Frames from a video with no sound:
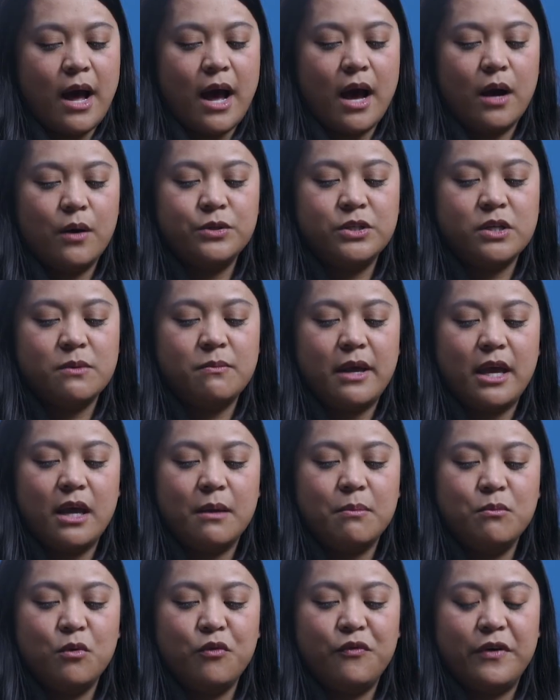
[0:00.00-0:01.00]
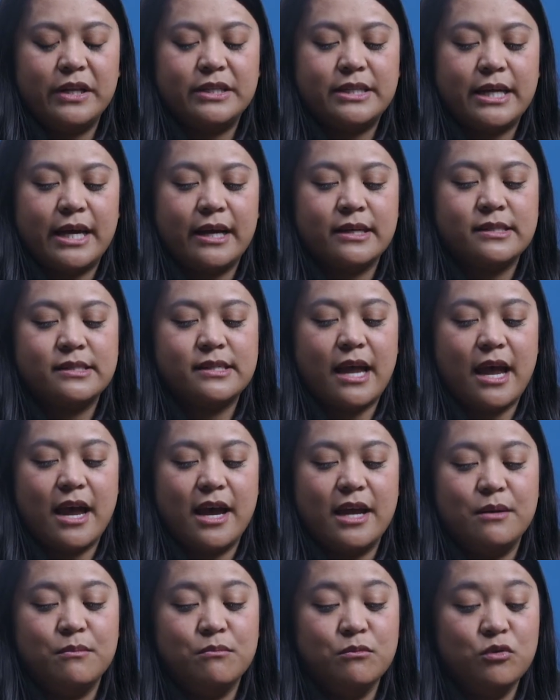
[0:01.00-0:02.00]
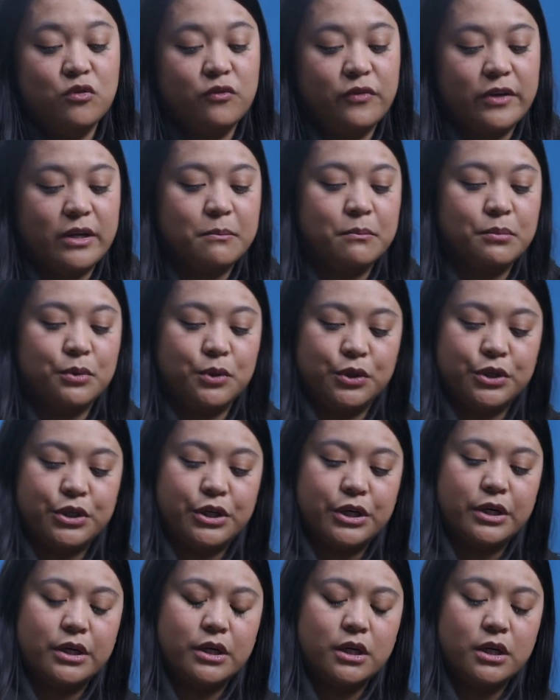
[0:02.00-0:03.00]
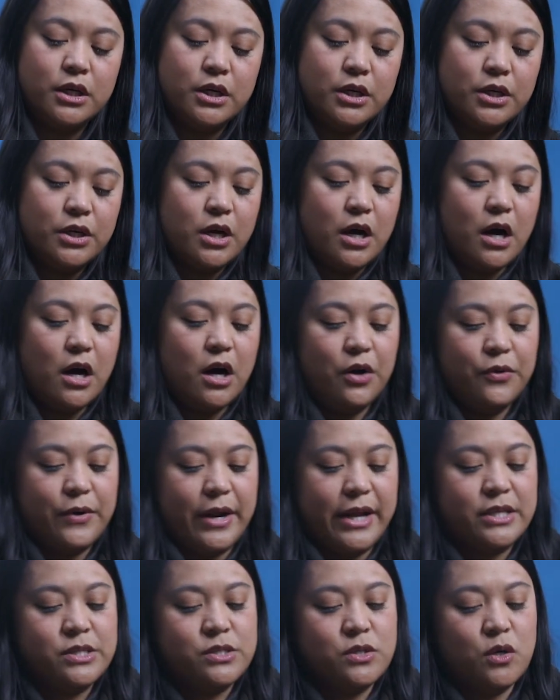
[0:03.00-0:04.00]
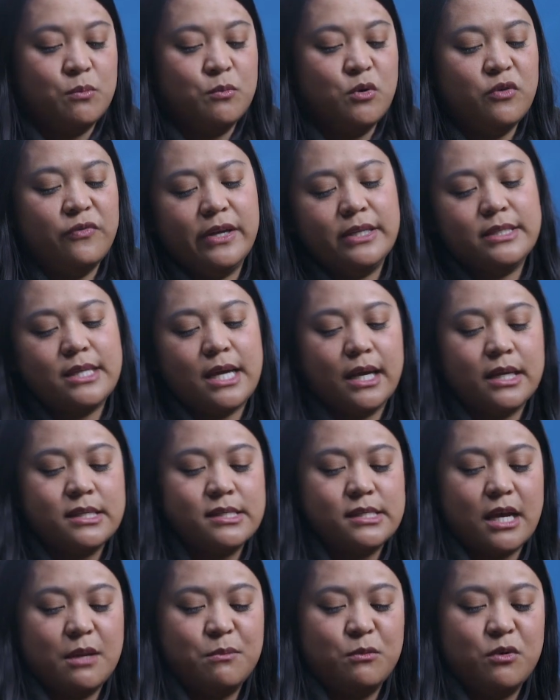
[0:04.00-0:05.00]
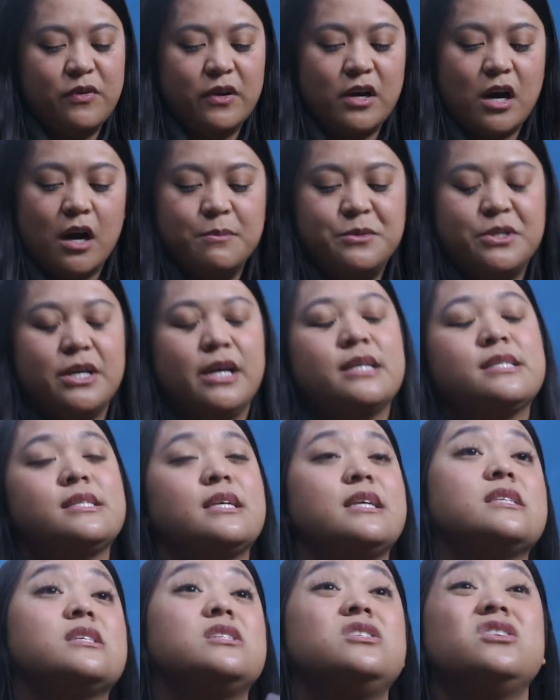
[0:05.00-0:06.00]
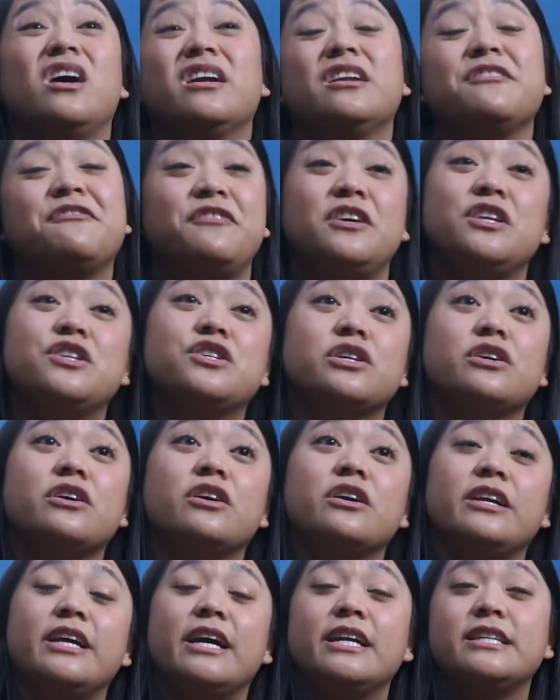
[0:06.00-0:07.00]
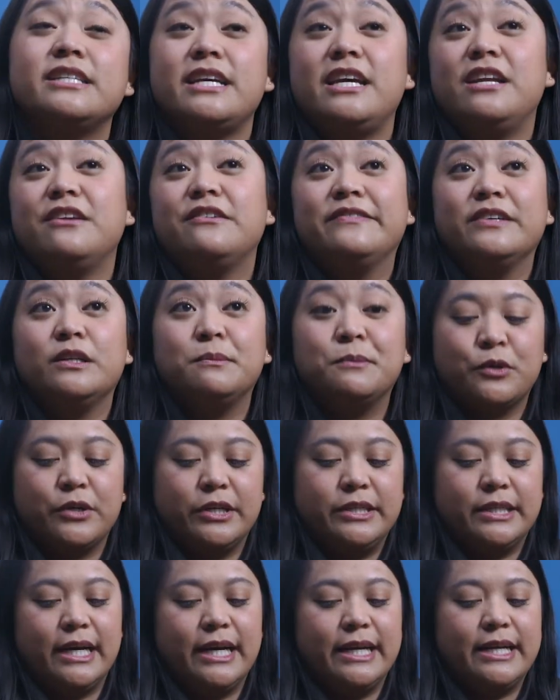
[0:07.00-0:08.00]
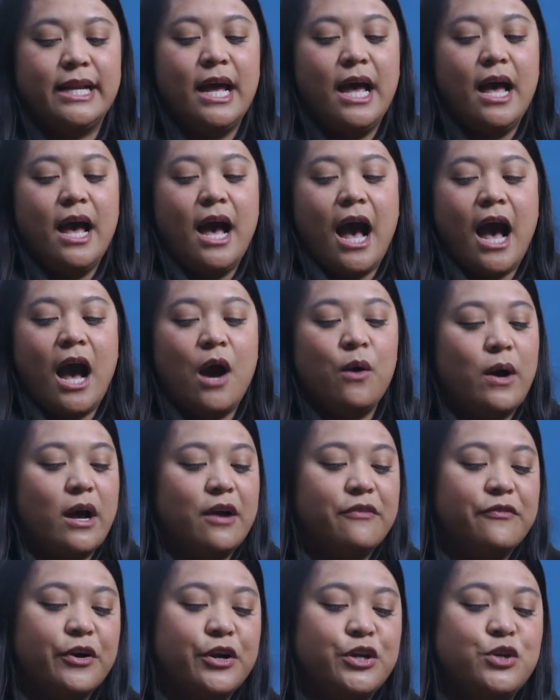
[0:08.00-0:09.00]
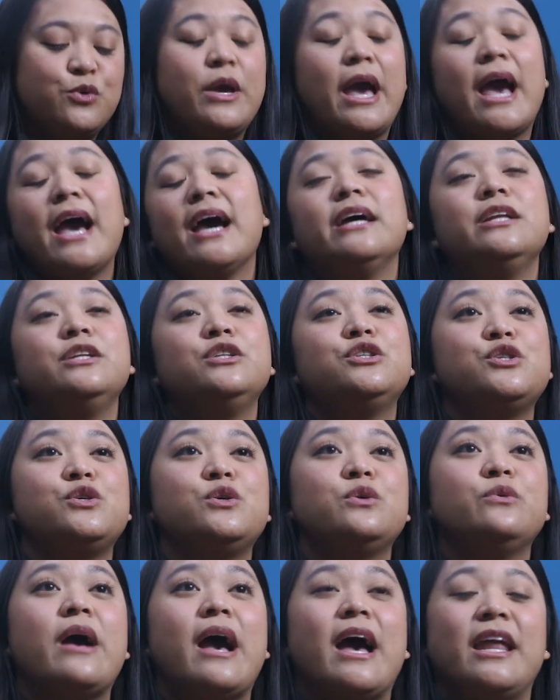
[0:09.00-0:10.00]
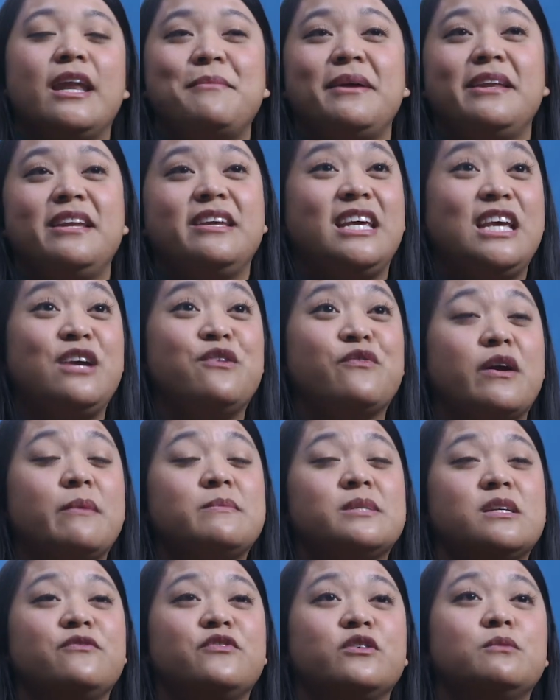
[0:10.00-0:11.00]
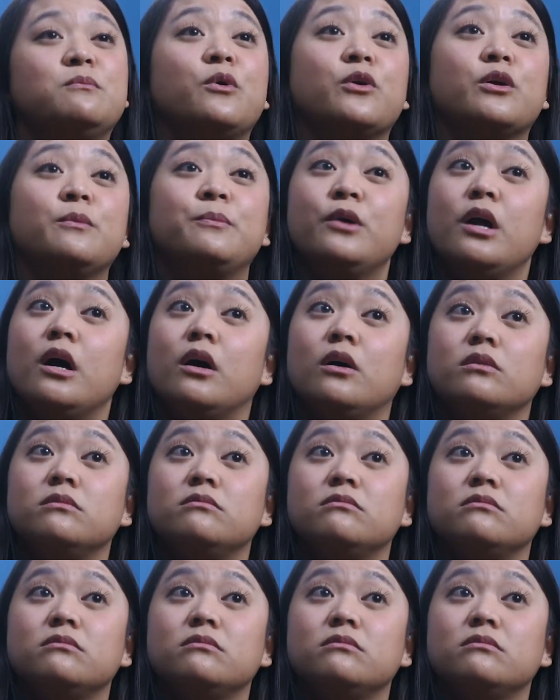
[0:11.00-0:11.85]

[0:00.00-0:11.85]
How to make moving text and moving blur. All right, so moving text and moving objects is not a feature yet in Filmora 9. However, you can do animated keyframes in Filmora Pro.